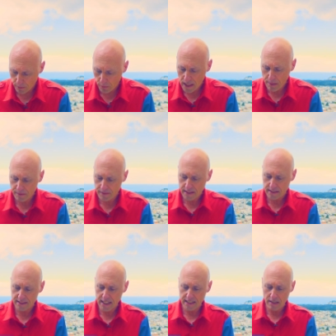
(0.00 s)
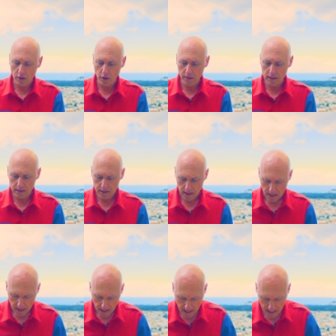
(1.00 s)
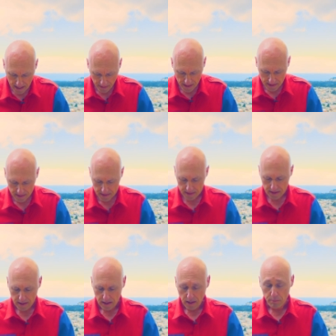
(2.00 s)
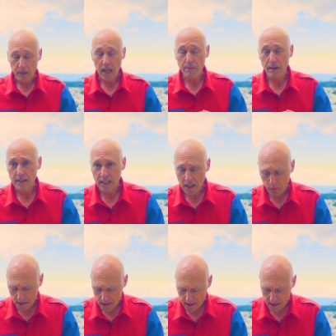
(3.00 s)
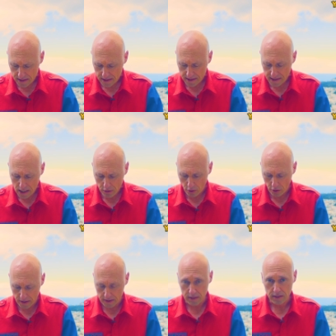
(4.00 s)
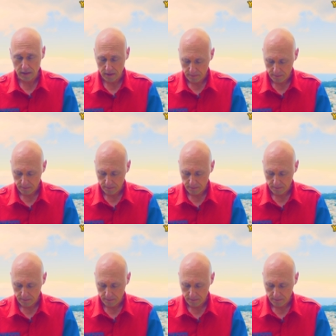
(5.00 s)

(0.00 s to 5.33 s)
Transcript: But what happens if you take the secondary orange and this primary yellow? Well, then you get yellow orange.